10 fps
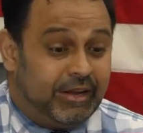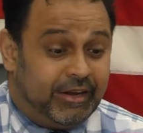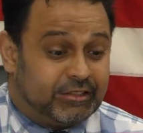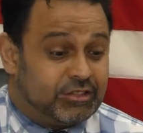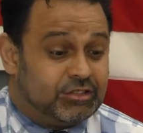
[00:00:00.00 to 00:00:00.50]

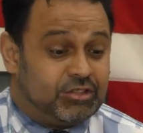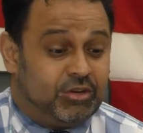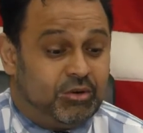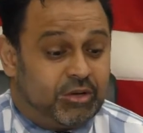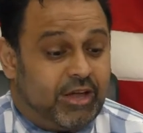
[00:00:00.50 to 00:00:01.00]
Yes, so
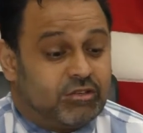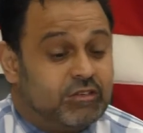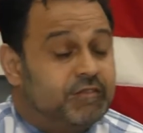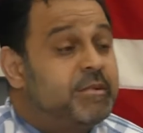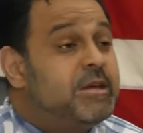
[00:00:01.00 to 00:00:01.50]

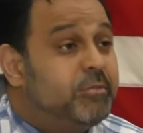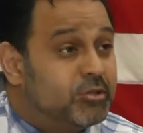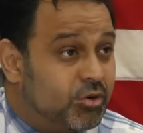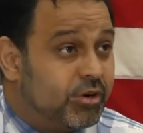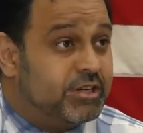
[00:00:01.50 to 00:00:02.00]
Council of
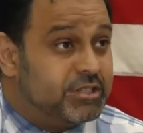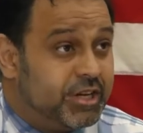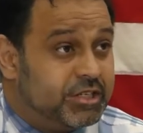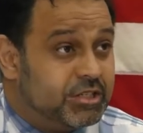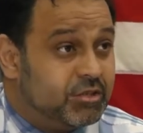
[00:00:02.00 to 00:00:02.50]
People's
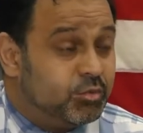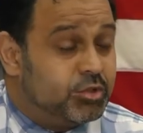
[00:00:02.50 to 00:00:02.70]
Organization